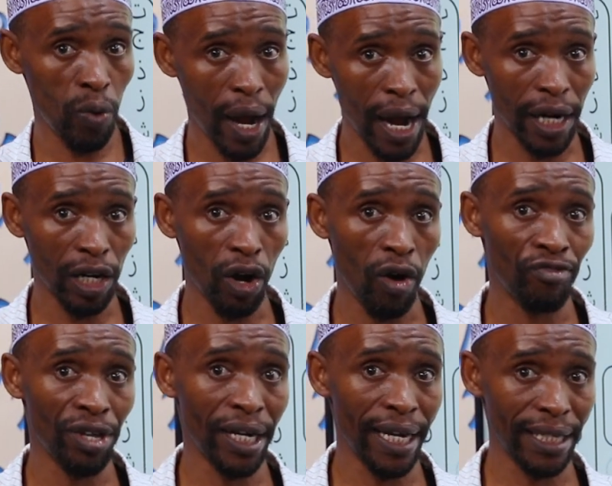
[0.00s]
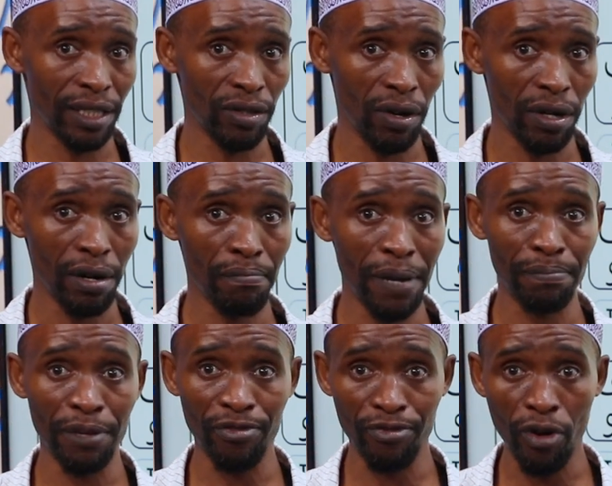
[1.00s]
1 of the lesson. But
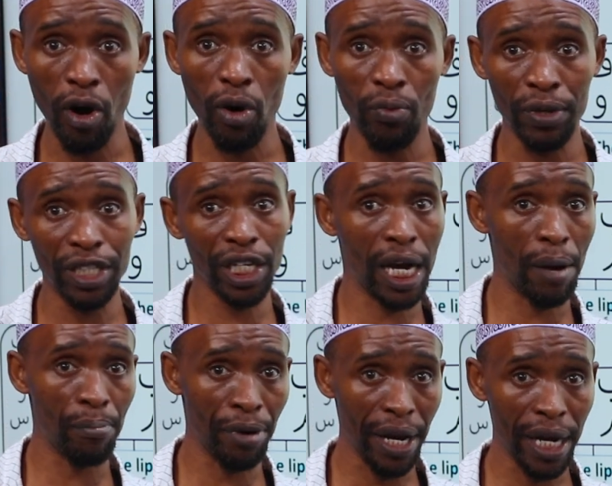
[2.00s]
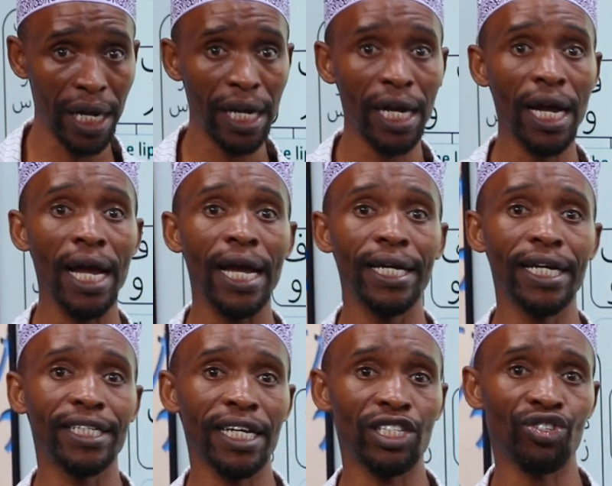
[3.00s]
before we take a break,
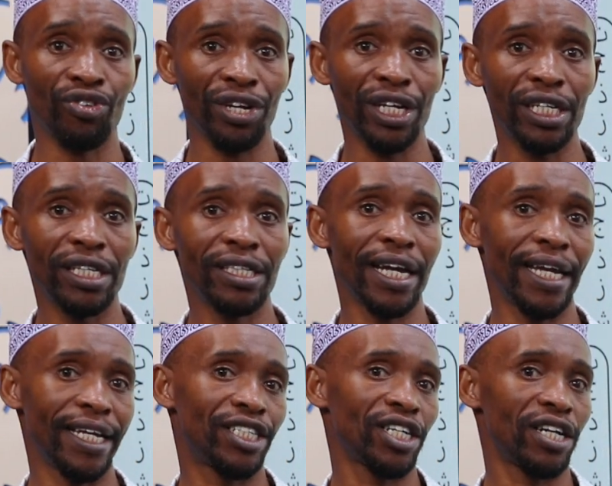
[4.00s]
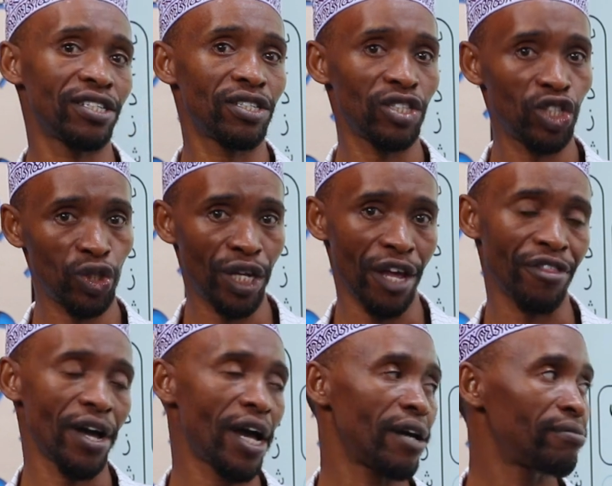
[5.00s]
let us read the letters
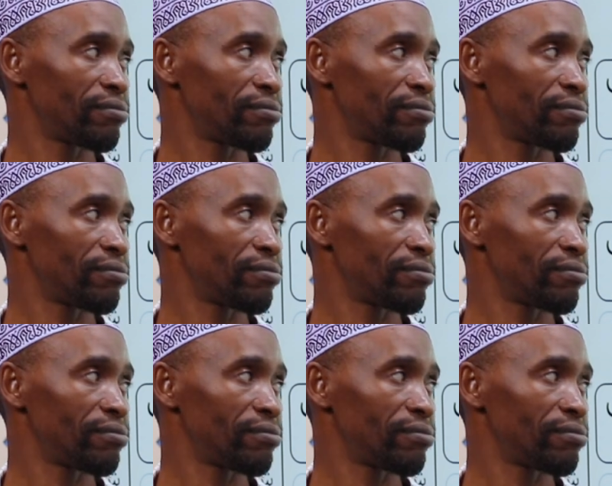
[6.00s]
together.